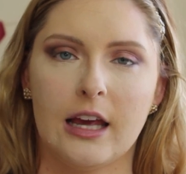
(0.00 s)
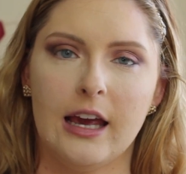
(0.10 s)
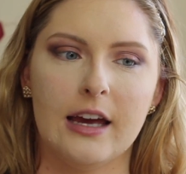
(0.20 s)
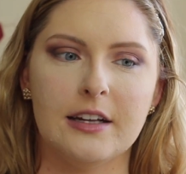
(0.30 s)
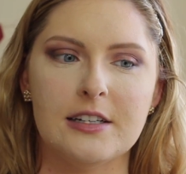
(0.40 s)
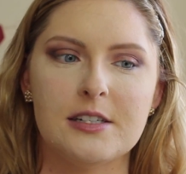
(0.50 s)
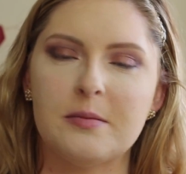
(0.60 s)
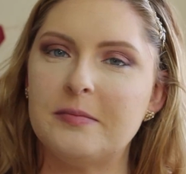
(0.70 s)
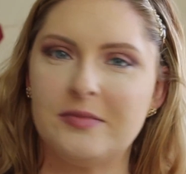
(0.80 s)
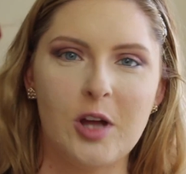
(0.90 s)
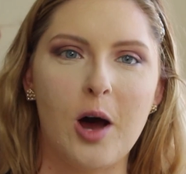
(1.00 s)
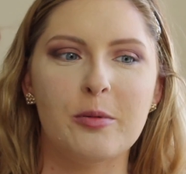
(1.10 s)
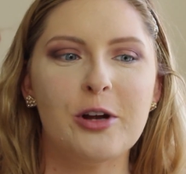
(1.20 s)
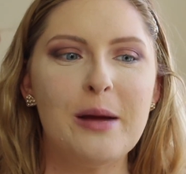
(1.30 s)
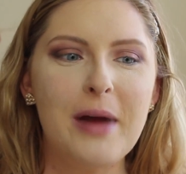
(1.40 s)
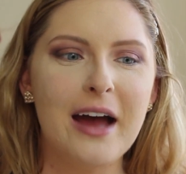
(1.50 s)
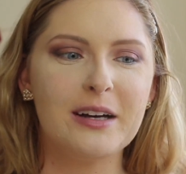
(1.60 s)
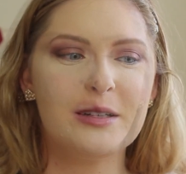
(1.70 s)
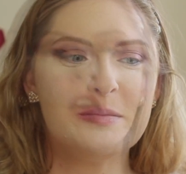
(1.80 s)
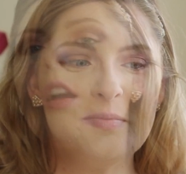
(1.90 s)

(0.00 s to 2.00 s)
and I'll be right back.